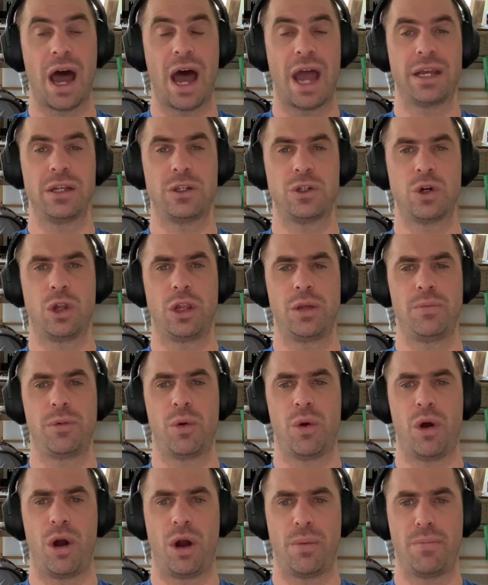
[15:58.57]
I could totally be
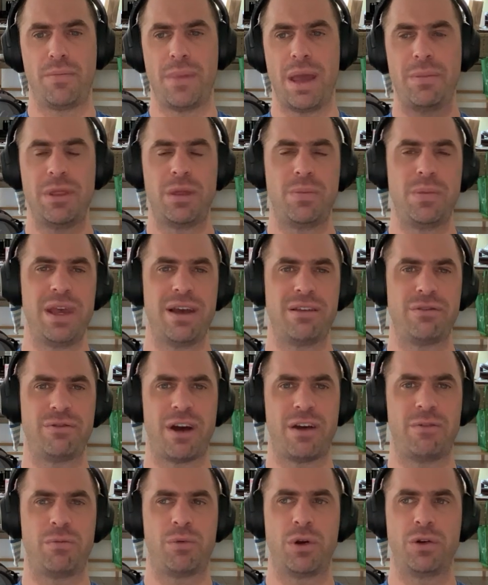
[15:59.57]
wrong. Maybe the
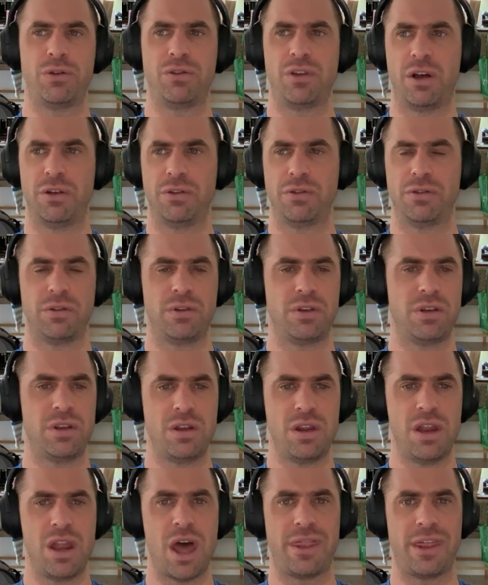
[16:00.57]
PS5 Pro sells
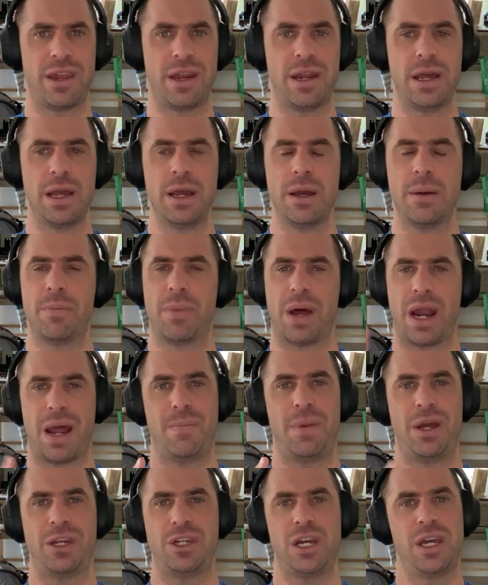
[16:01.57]
nothing, but I
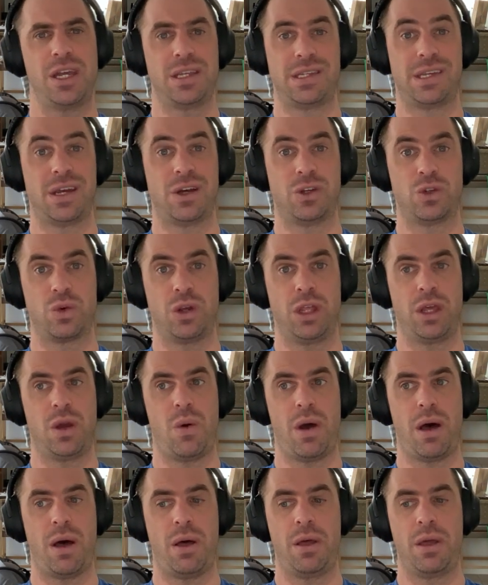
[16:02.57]
bet you it sells really
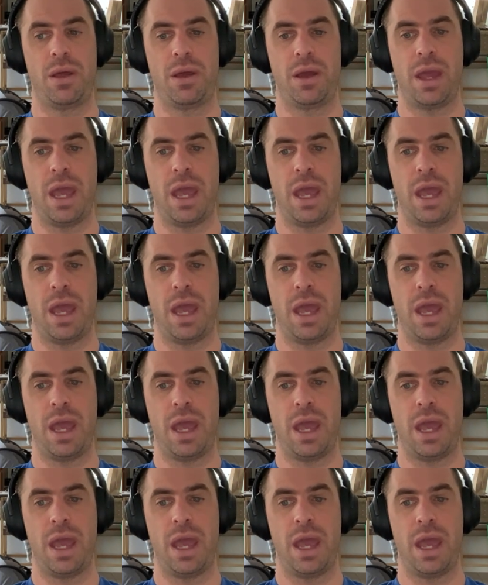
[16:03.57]
well.